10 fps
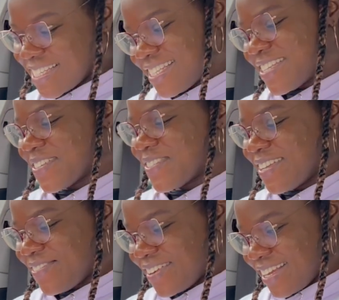So
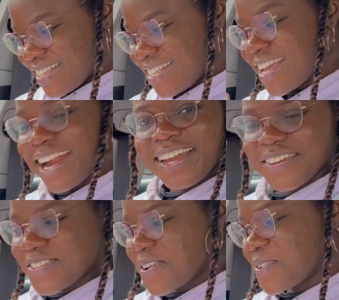you mean here are your
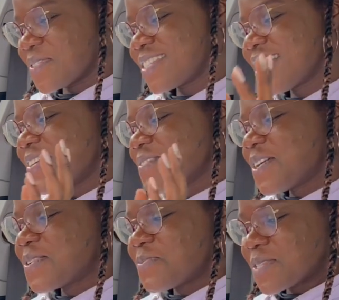scores.
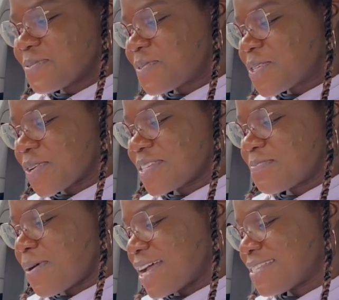On the multiple choice
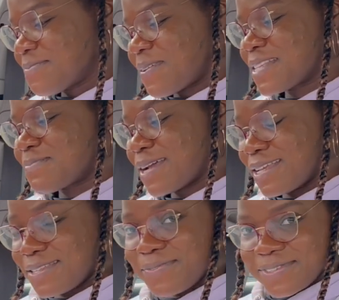part, the pass mark
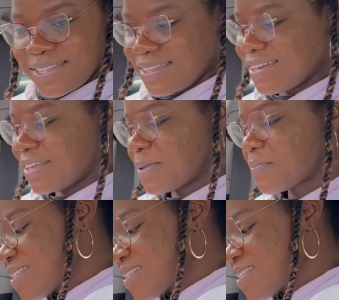is 43.